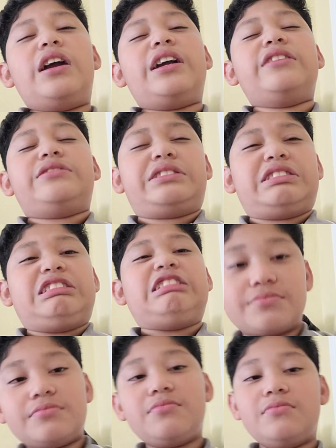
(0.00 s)
I
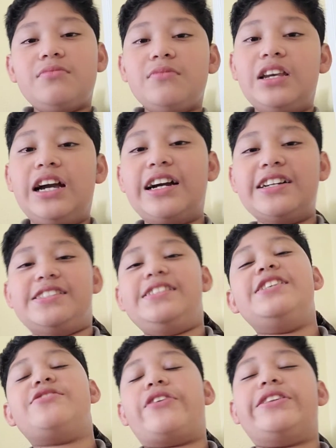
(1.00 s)
got a
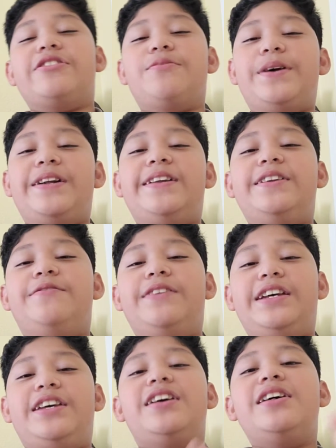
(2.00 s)
sneeze right there, but
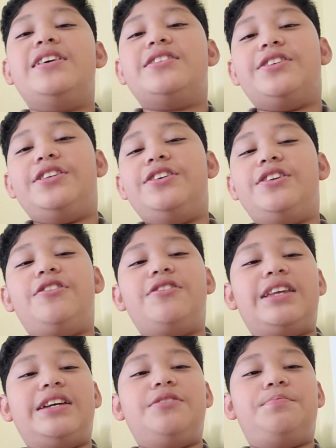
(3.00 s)
anyway, so you know
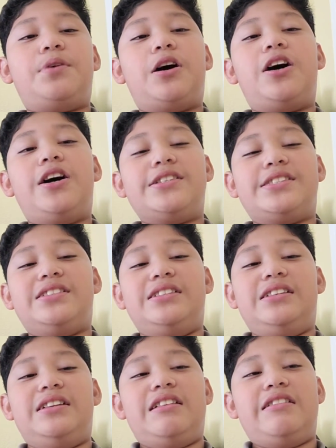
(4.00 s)
that you pause
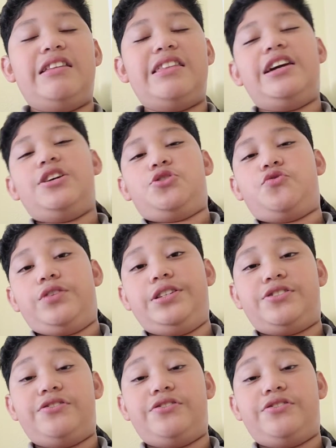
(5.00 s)
in Android.